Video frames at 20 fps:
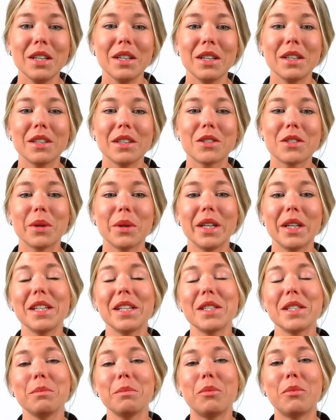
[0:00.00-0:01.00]
So it
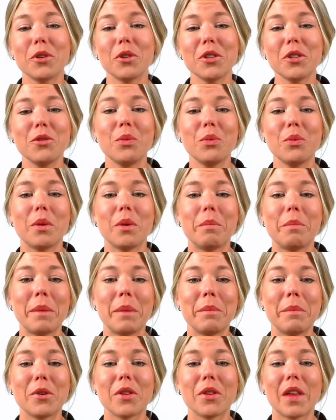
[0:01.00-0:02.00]
is important to
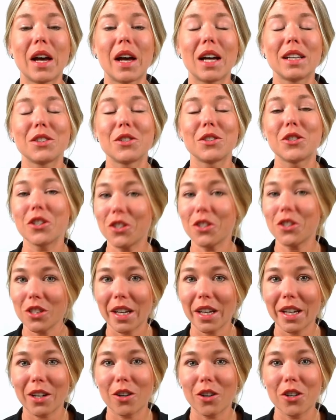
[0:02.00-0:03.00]
remember that, just
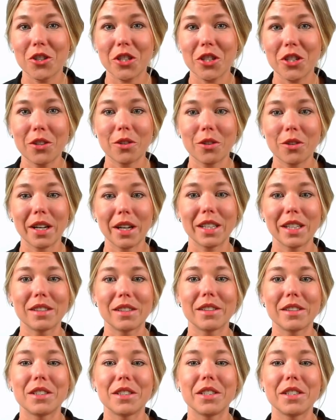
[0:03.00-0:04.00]
like our gender
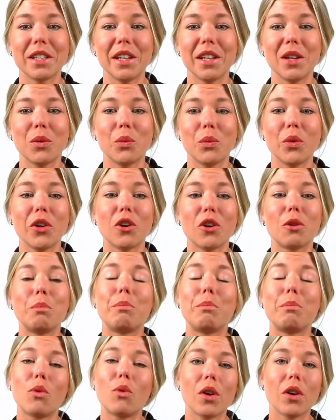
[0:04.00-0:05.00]
identity, we are
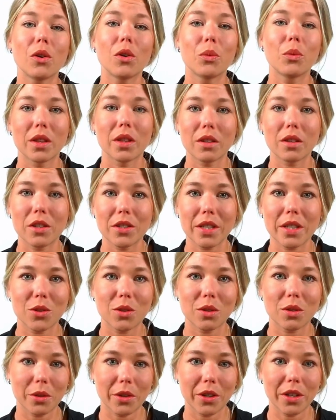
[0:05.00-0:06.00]
born with our
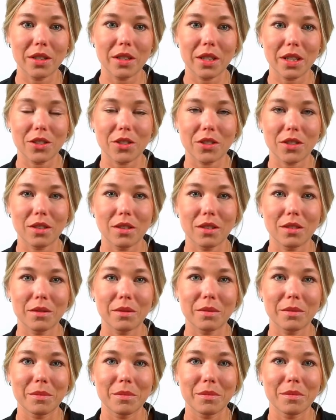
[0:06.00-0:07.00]
sexual orientation.
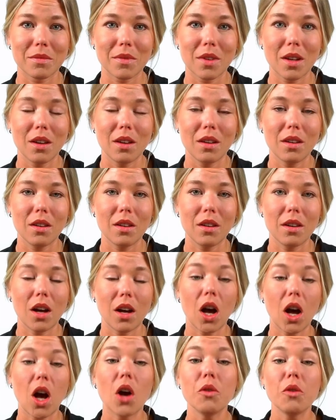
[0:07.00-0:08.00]

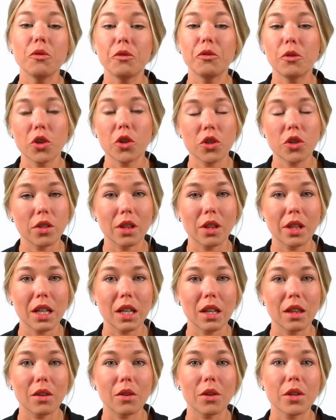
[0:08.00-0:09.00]

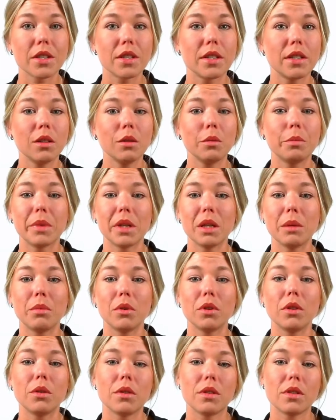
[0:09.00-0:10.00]
Unfortunately, there are still
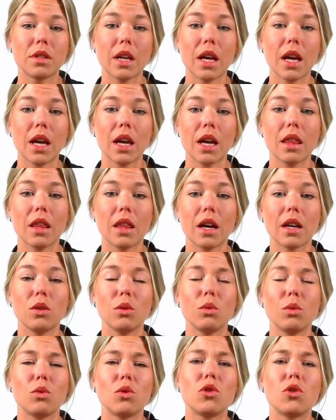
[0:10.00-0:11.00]
people who say that
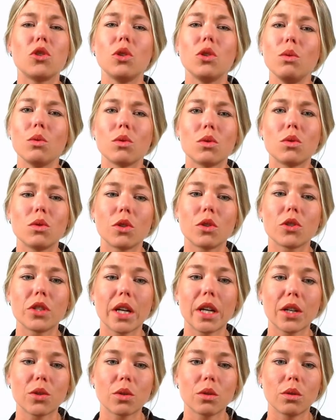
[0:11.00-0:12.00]
you choose your
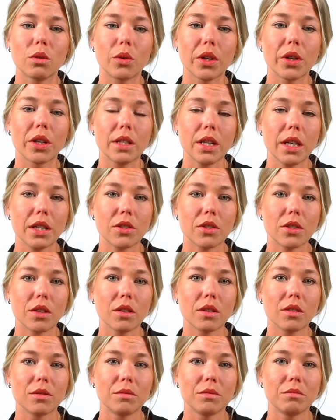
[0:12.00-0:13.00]
sexual
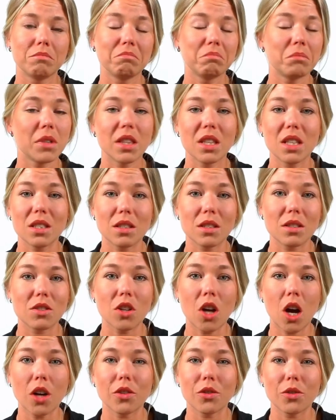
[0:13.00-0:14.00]
orientation, but this is
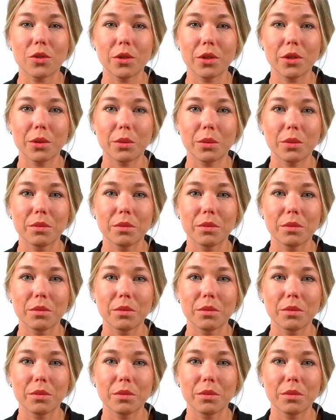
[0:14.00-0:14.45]
not true.